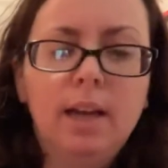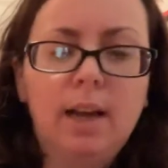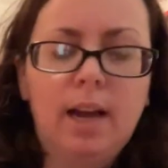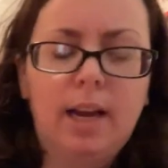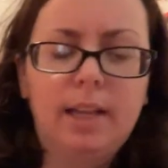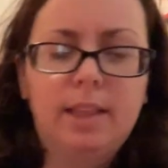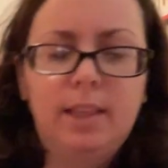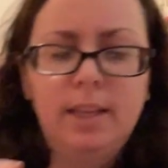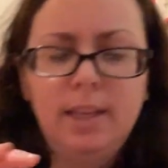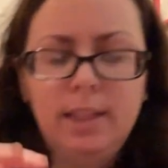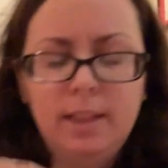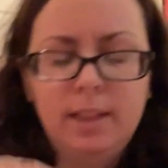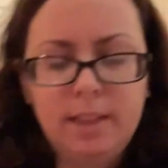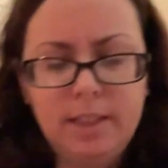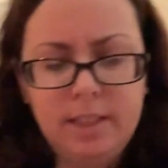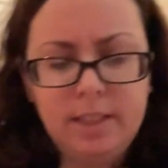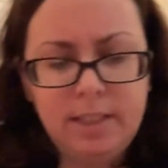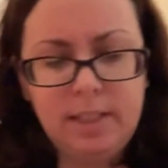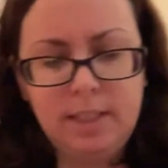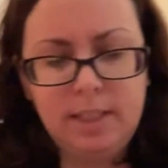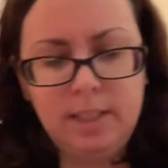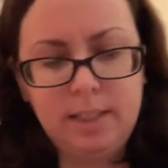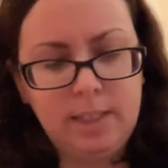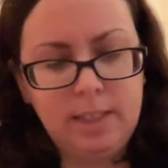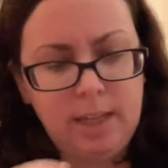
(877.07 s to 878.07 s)
I think this
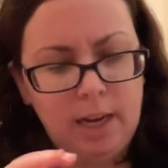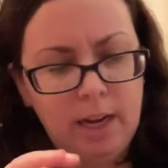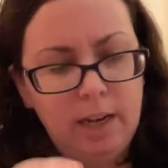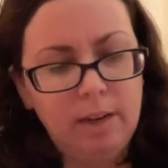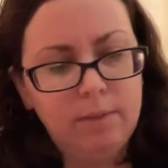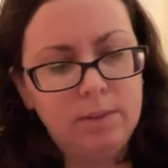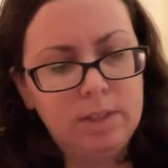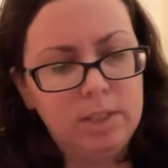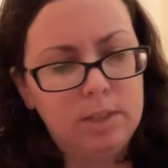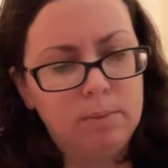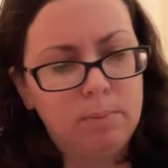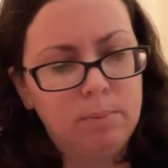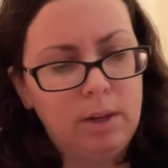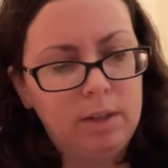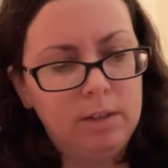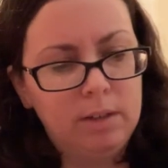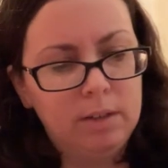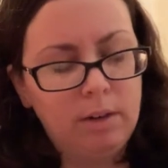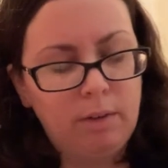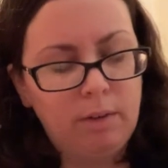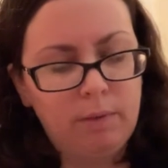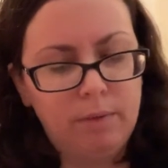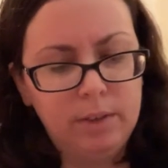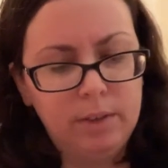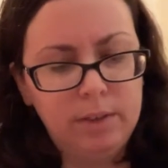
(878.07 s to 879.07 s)
is kind of a
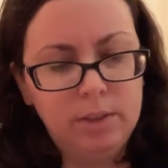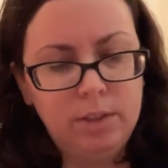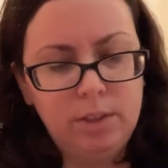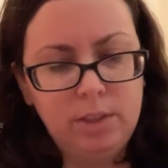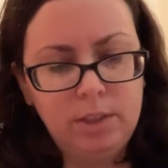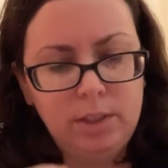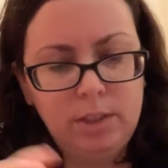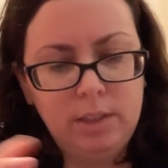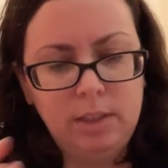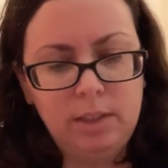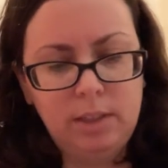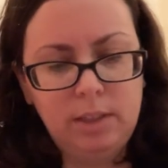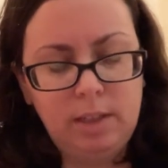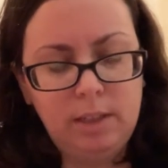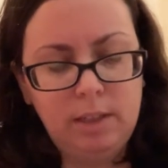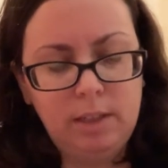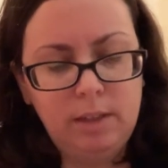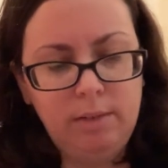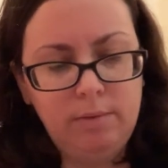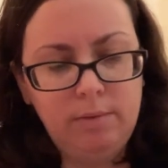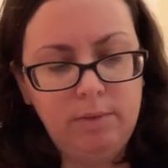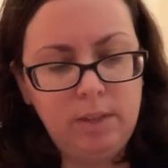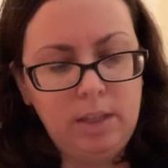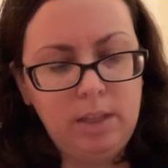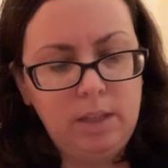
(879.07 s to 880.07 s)
smaller version
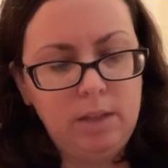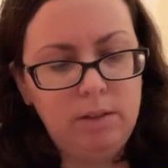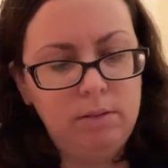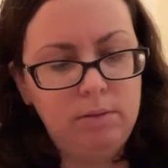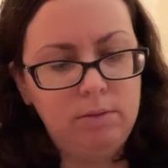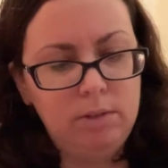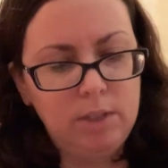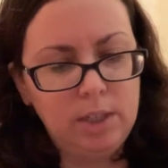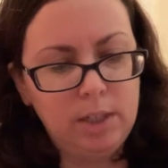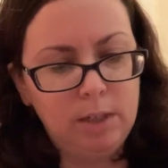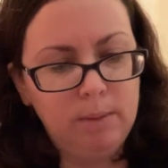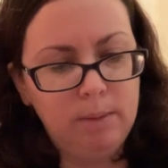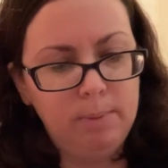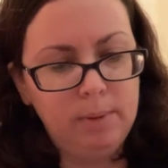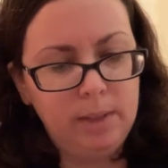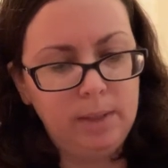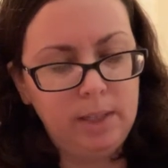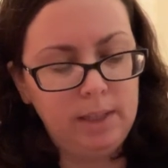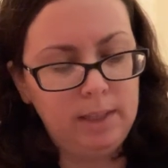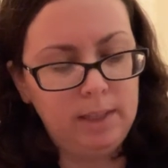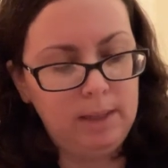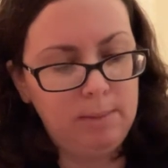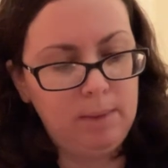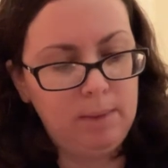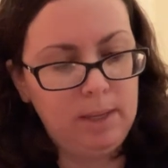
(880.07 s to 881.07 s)
of the huge
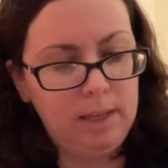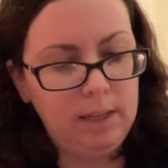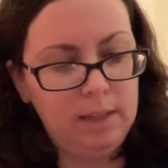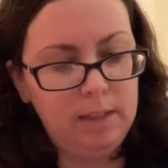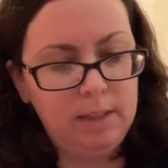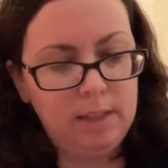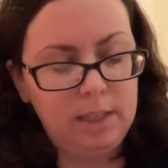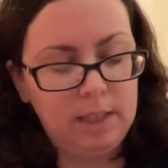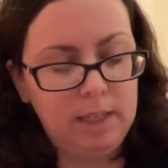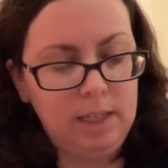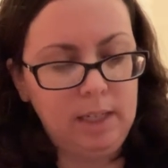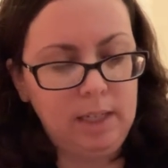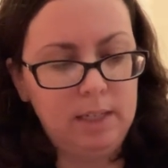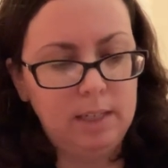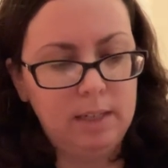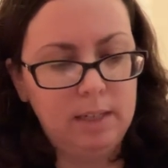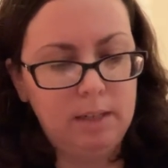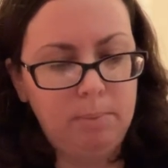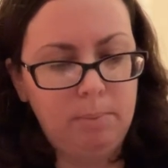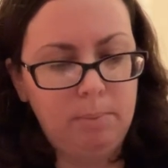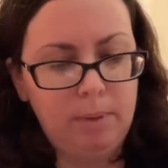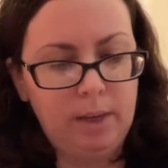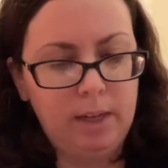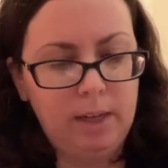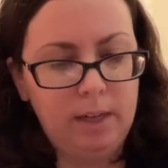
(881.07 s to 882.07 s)
airplane they made that I
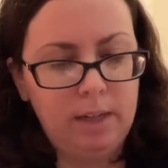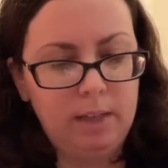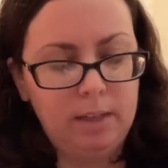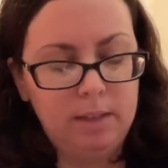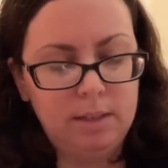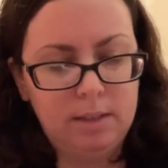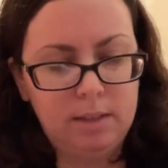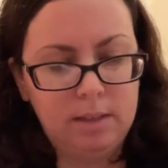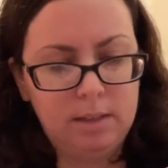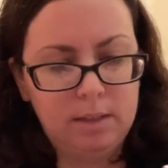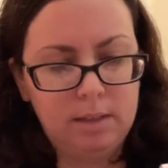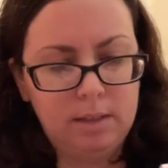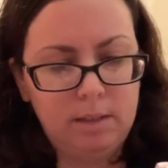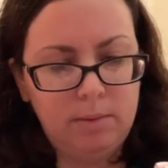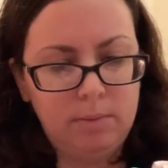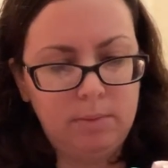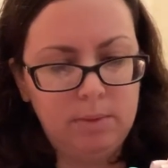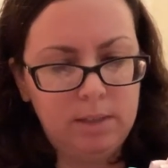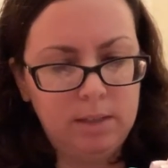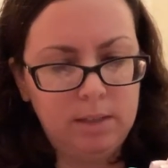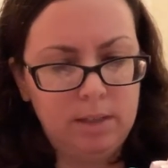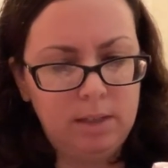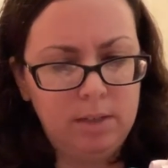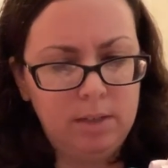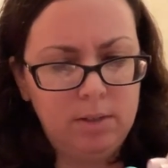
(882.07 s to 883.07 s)
didn't buy because I
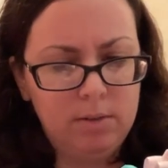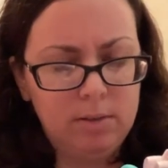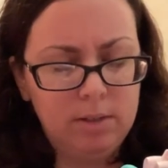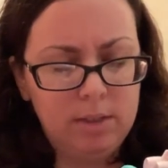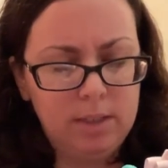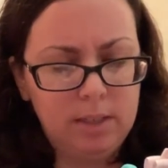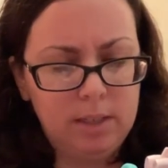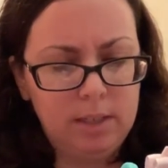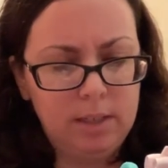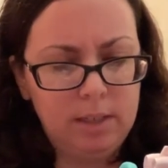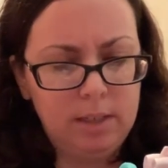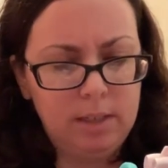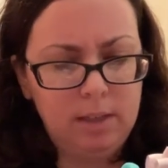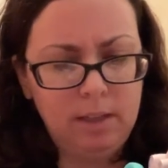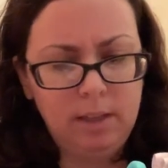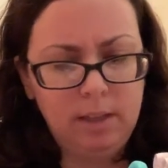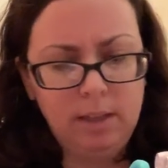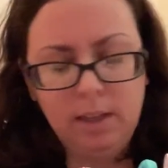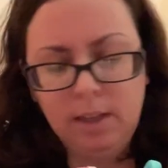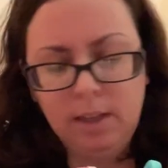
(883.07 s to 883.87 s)
wasn't interested in it.